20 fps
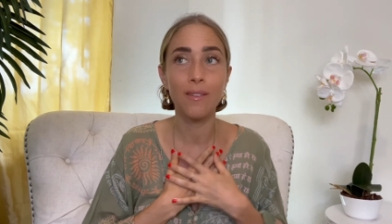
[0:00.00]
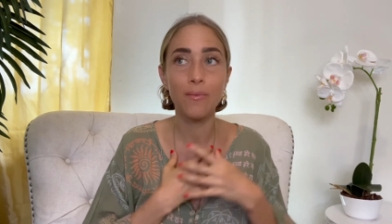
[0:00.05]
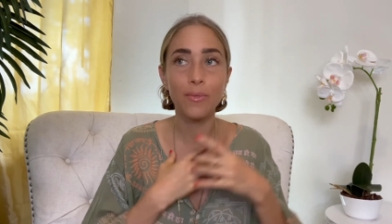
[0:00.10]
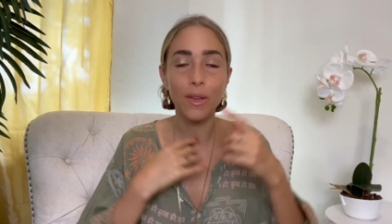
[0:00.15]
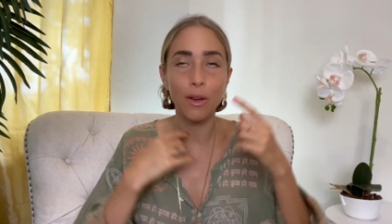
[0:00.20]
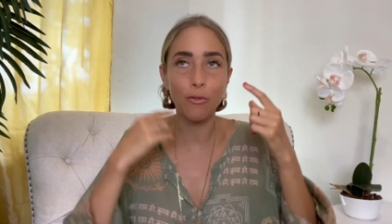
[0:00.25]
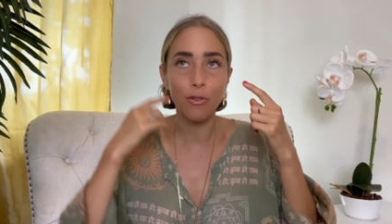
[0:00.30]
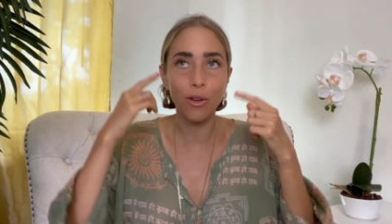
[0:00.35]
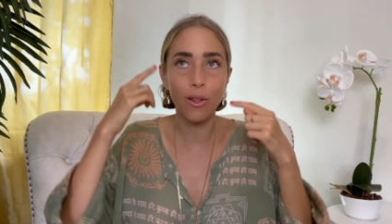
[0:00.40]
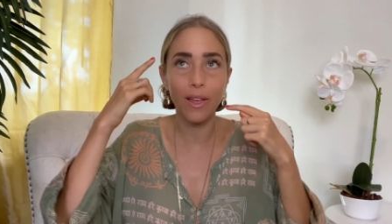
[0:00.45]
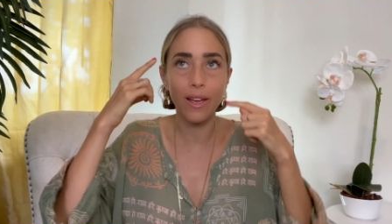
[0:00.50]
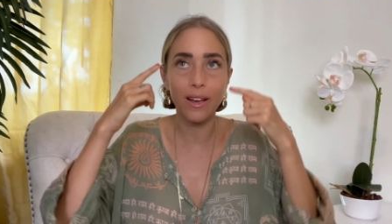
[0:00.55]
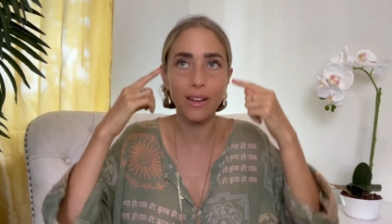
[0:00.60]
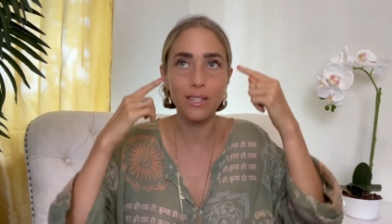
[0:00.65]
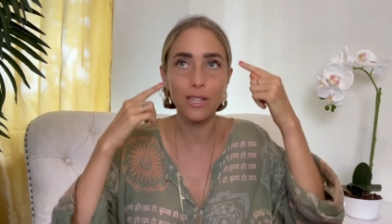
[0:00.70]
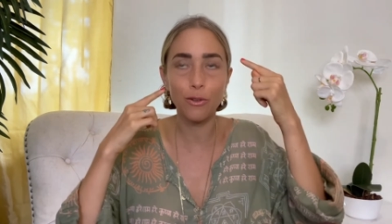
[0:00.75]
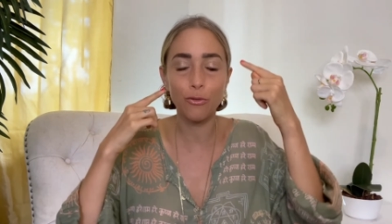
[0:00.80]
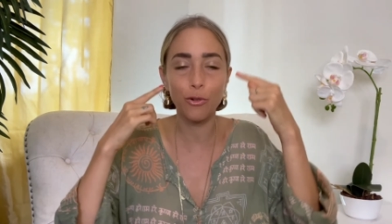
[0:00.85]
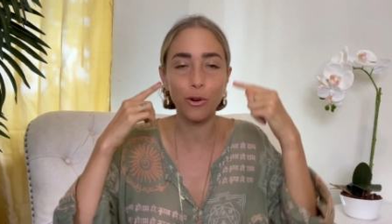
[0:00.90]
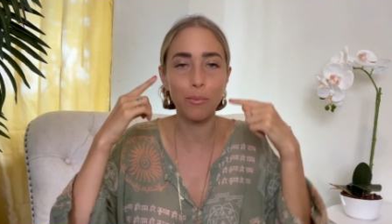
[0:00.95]
I feel like a
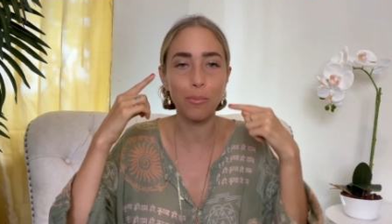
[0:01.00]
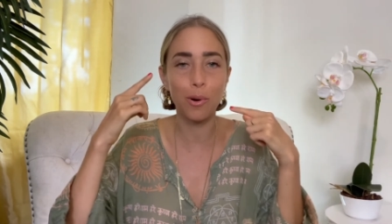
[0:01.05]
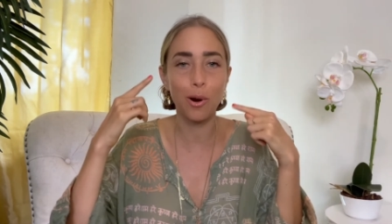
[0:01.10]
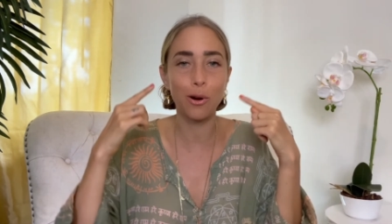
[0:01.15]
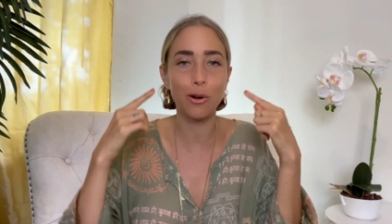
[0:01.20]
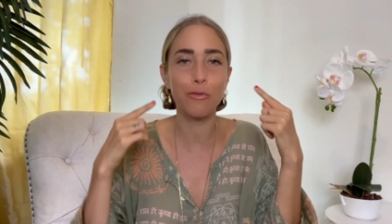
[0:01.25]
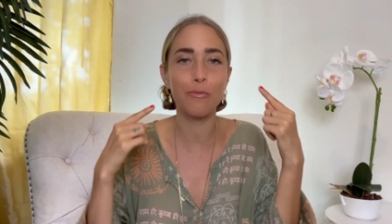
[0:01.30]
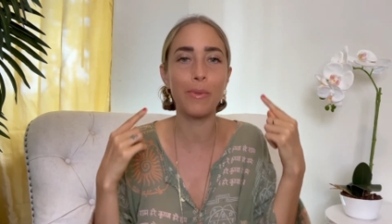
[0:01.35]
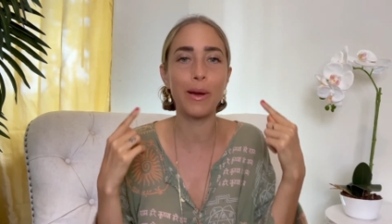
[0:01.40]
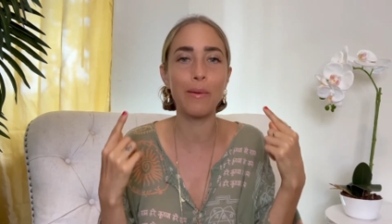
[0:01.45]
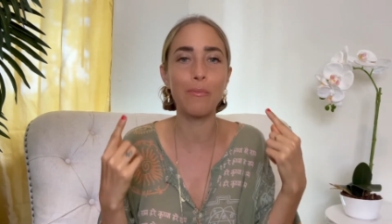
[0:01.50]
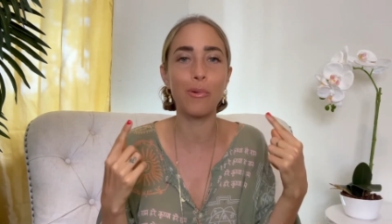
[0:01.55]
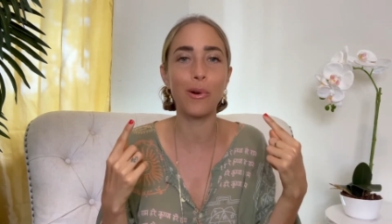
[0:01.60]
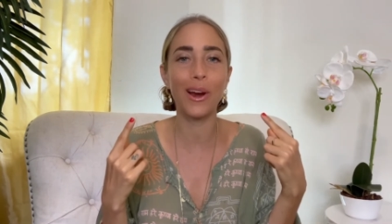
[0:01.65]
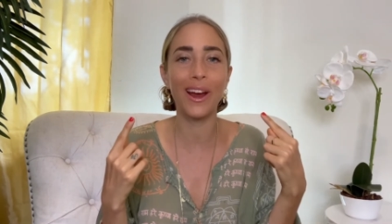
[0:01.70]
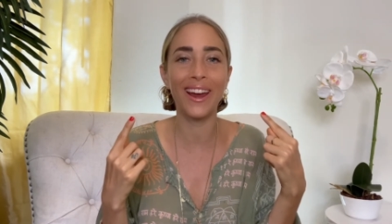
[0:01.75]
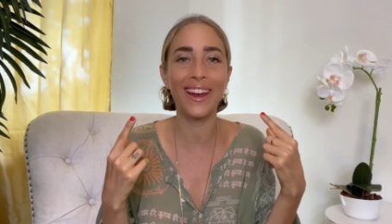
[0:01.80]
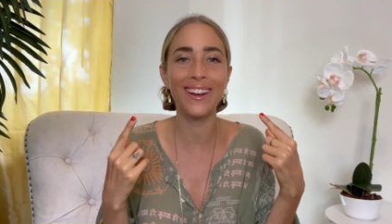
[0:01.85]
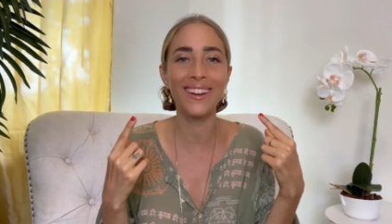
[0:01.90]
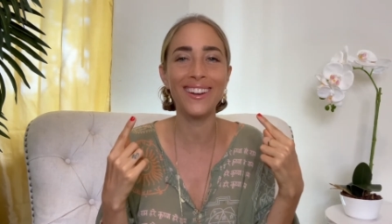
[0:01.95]
different part of my
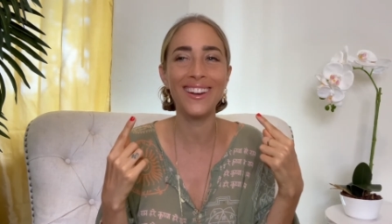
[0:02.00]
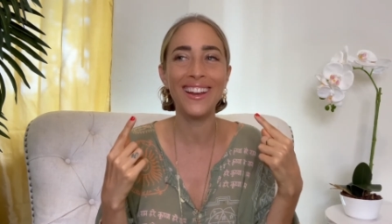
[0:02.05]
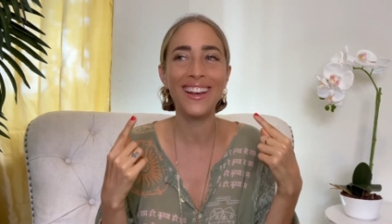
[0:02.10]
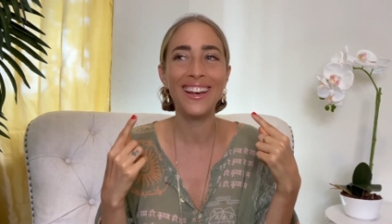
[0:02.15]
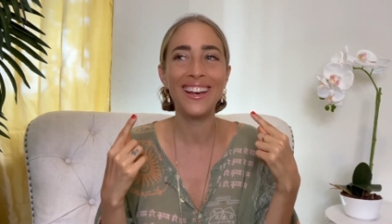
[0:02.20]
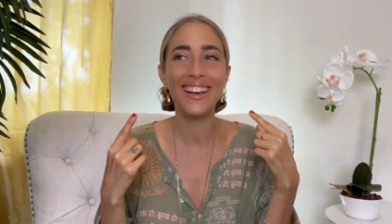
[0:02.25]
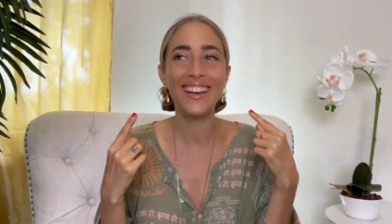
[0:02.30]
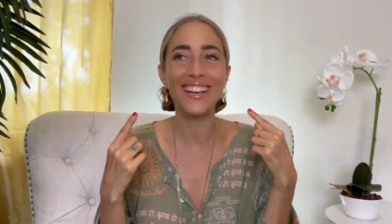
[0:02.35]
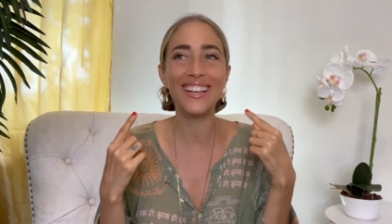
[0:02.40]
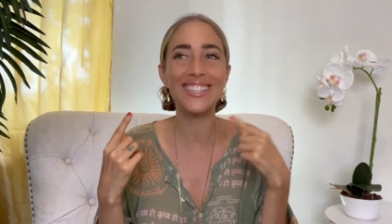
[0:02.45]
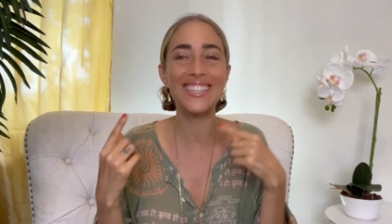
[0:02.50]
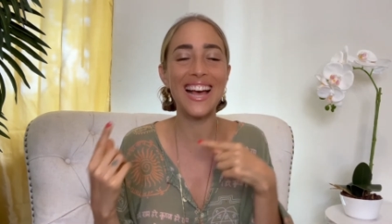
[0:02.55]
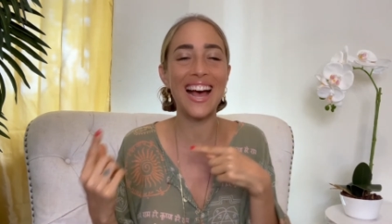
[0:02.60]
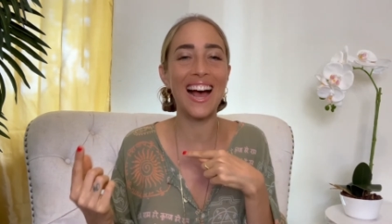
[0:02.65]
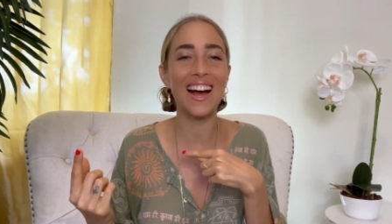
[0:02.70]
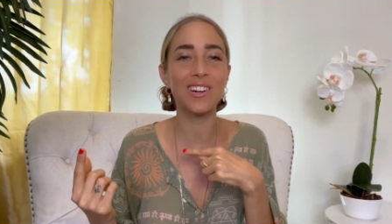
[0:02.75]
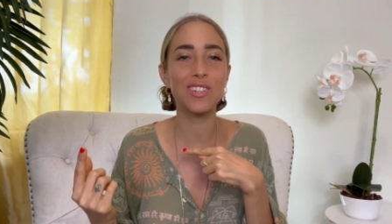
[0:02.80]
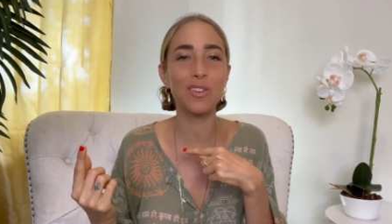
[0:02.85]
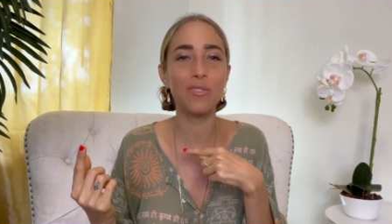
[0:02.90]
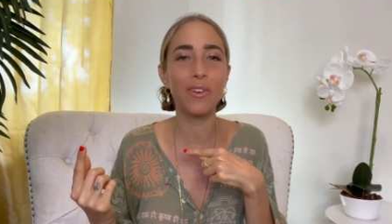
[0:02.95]
brain is
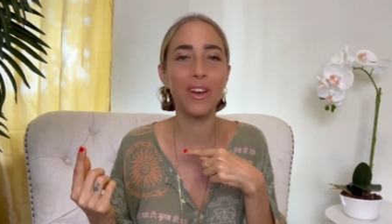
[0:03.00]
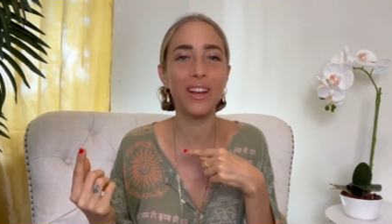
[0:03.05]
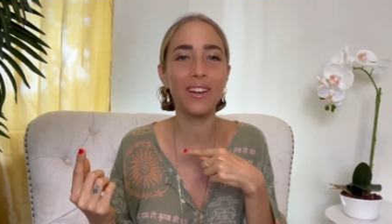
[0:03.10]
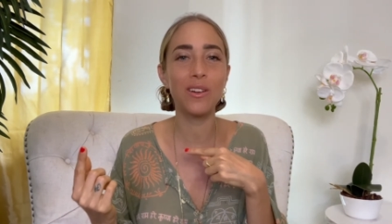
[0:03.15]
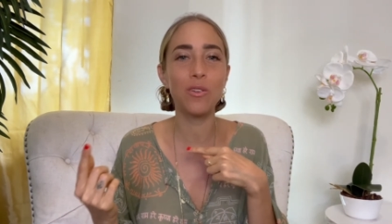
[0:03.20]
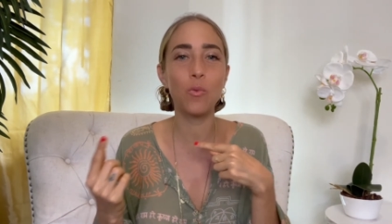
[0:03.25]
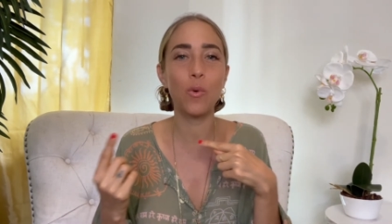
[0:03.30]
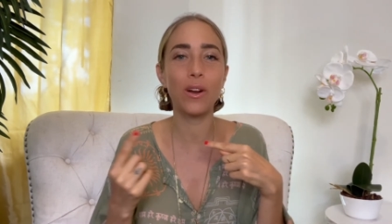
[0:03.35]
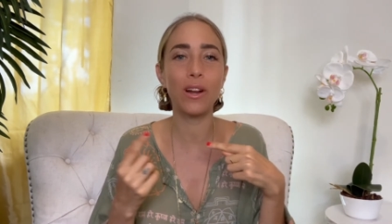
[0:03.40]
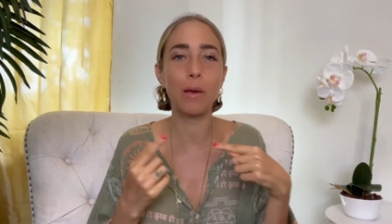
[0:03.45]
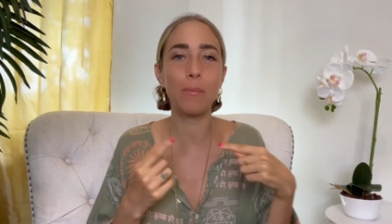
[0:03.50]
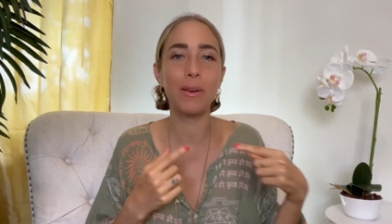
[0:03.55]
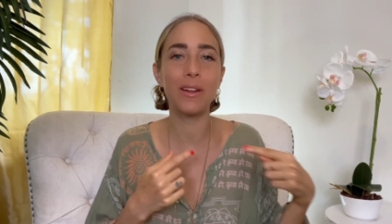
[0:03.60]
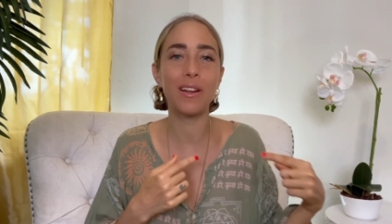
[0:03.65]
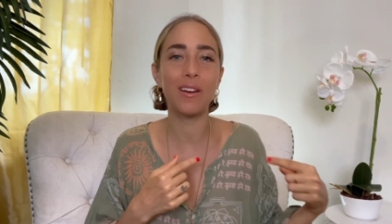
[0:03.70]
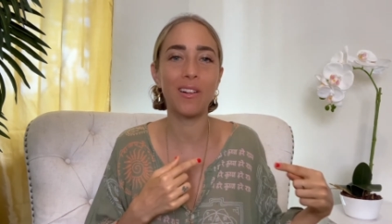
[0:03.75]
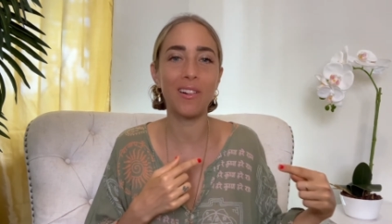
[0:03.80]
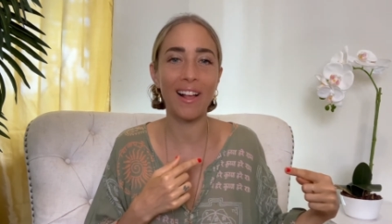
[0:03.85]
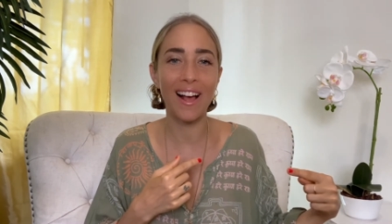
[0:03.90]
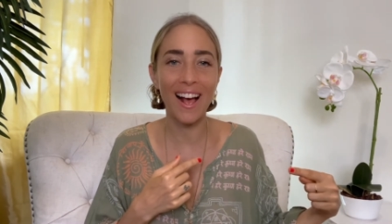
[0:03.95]
activated when I'm in a
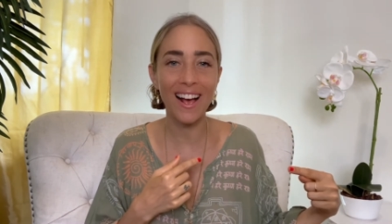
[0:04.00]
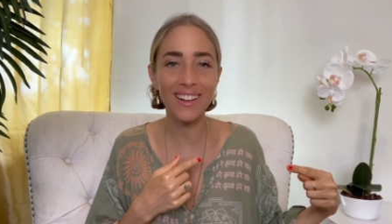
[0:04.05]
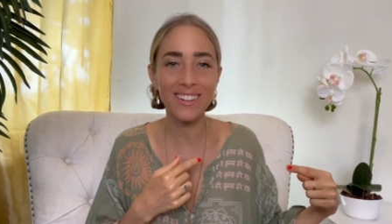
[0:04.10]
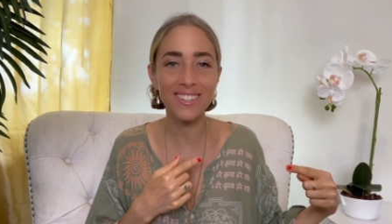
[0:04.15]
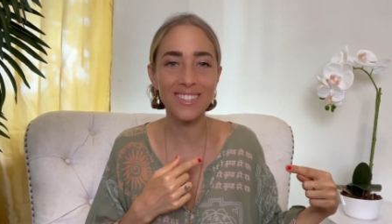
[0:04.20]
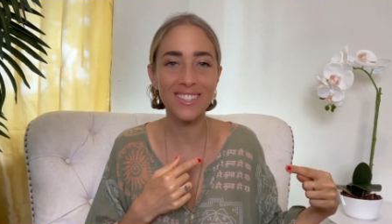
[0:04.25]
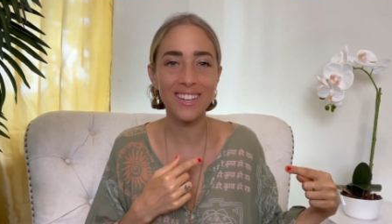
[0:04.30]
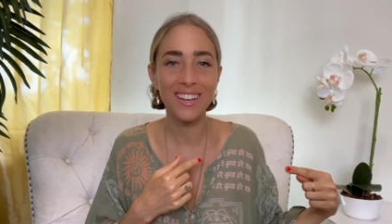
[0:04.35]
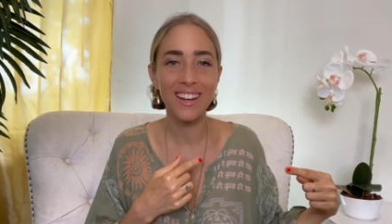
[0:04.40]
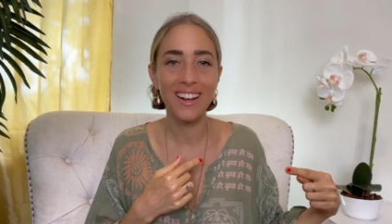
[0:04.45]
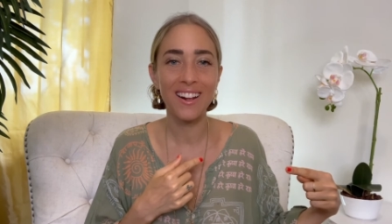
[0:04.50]
class